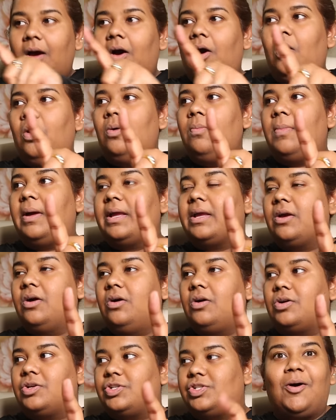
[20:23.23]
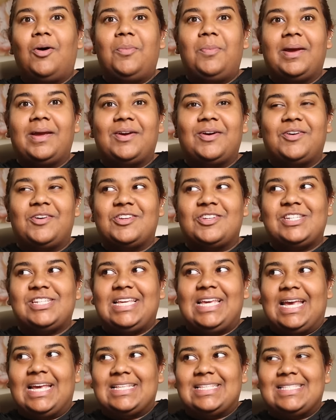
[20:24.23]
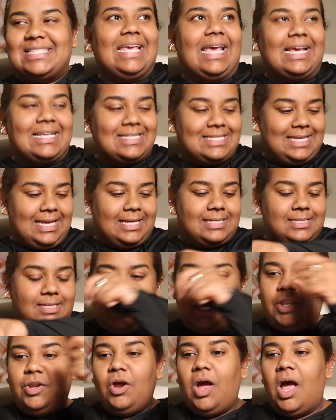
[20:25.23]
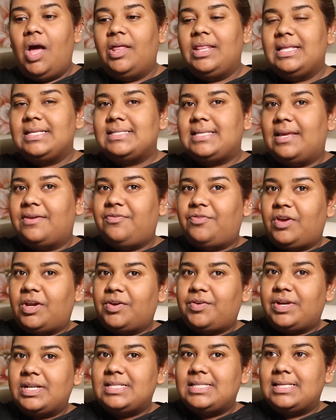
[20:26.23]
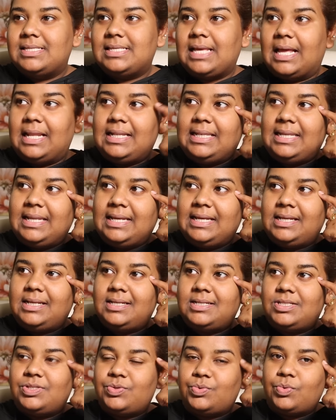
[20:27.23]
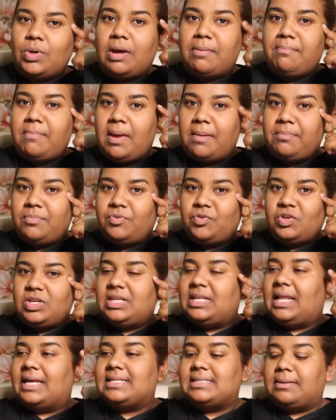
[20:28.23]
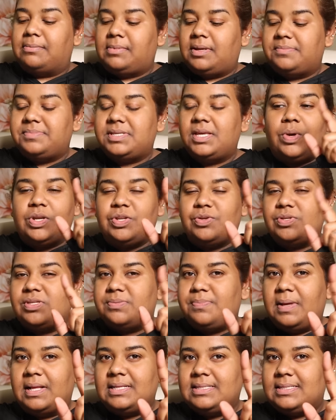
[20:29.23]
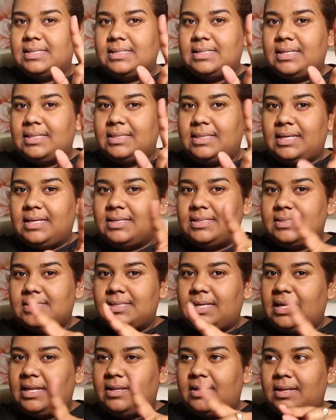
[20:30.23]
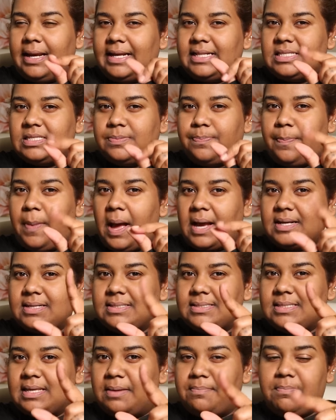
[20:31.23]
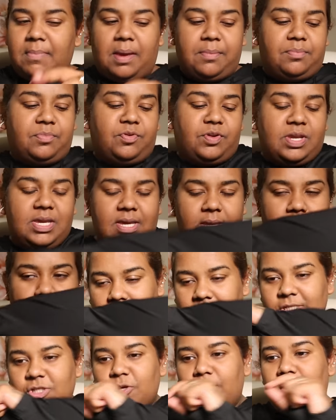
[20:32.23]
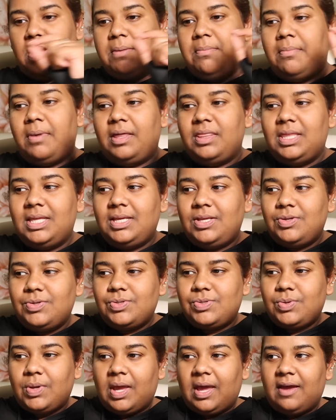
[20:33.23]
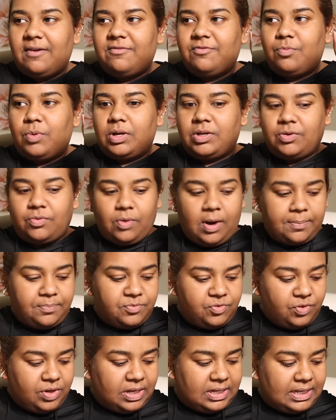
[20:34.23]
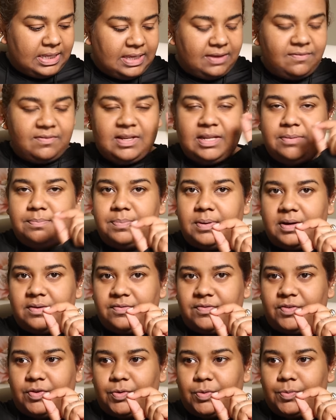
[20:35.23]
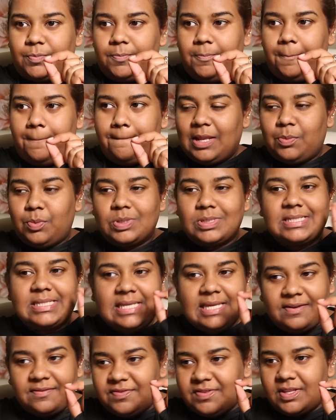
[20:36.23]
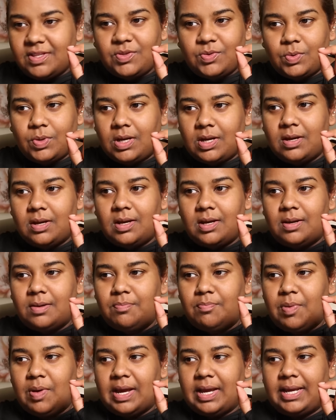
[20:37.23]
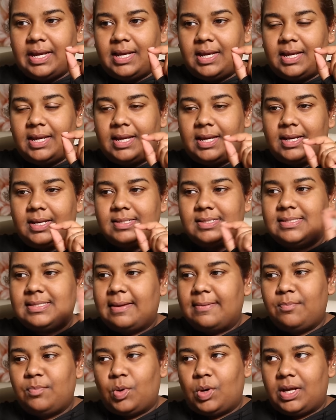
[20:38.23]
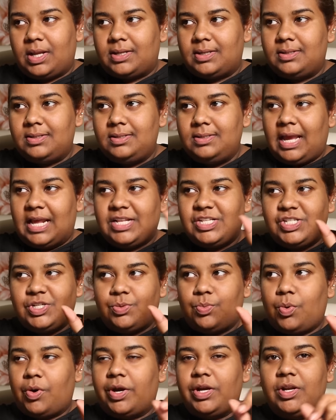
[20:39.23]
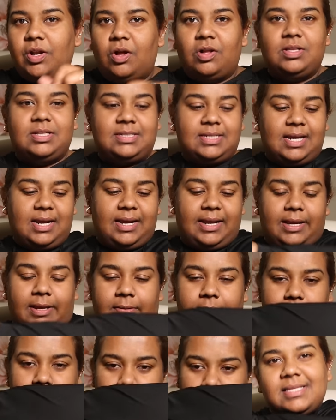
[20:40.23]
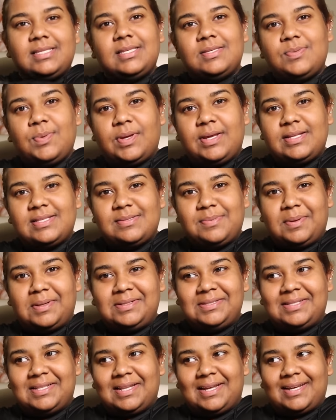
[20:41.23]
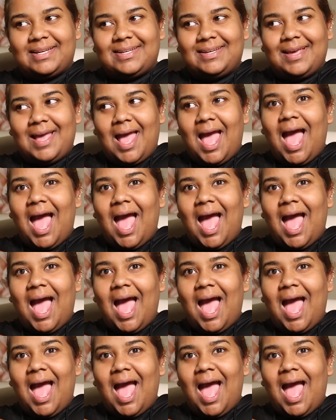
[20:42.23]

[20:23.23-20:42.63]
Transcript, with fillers: Oh my gosh. Oh my gosh. Yes, yes, yes. You know how they say fragrances are linked to a memory? Like sometimes when you smell certain things, it, it sparks a memory. So my mother used to have one Crabtree and Evelyn perfume that was gifted to her by someone and she wore it all the time. This is what it smells like.